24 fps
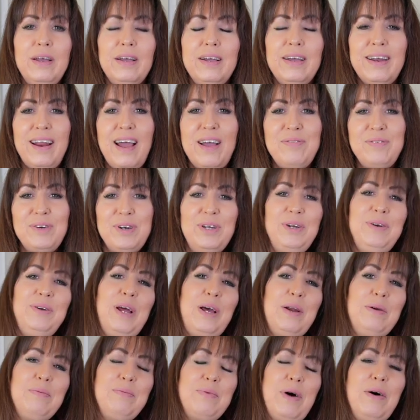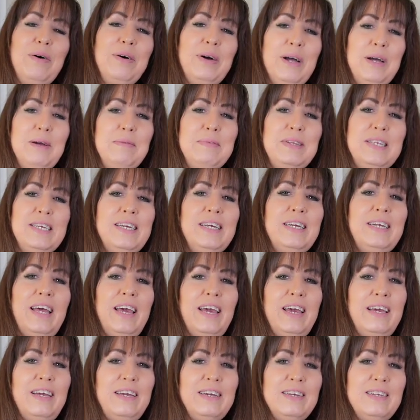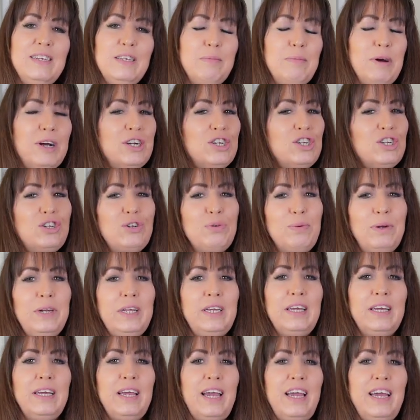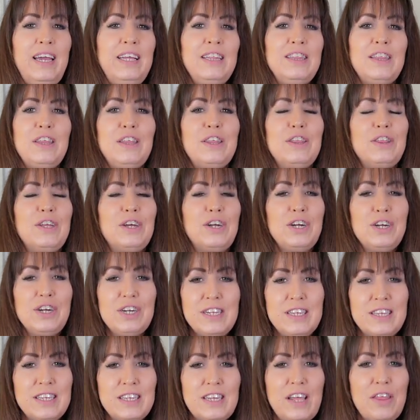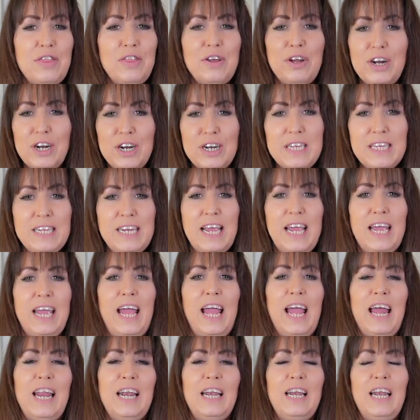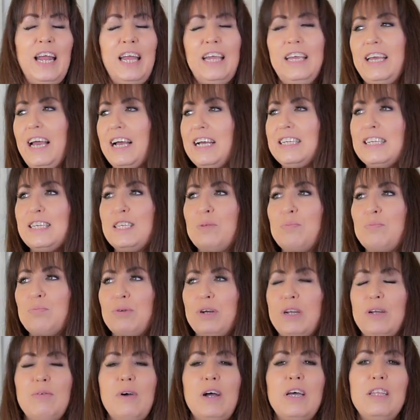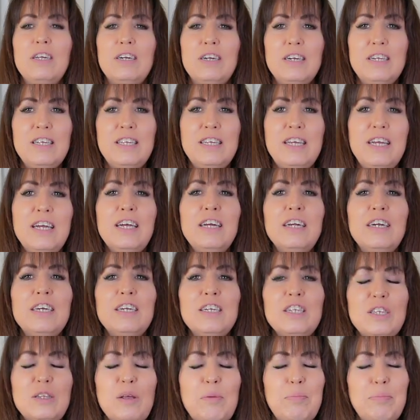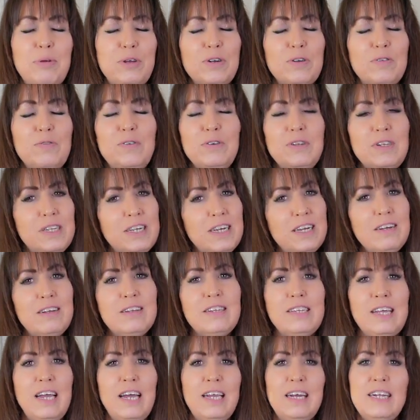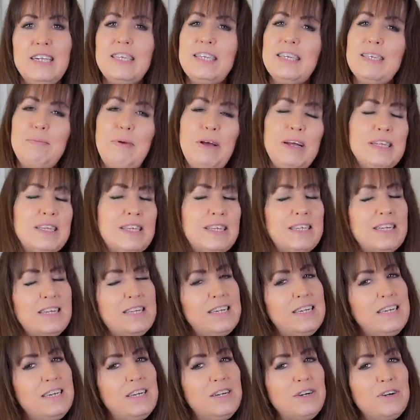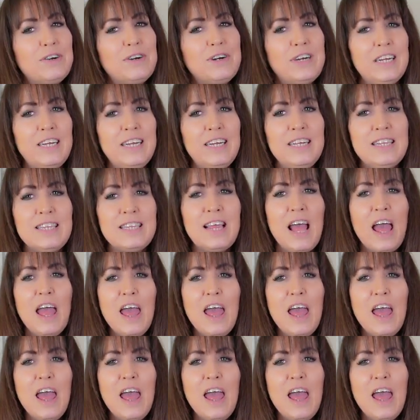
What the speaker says: Good afternoon and welcome. Today is March 28th. It's a Thursday, and yes, spring weather is here. It is a beautiful day outside. It's about 60 degrees.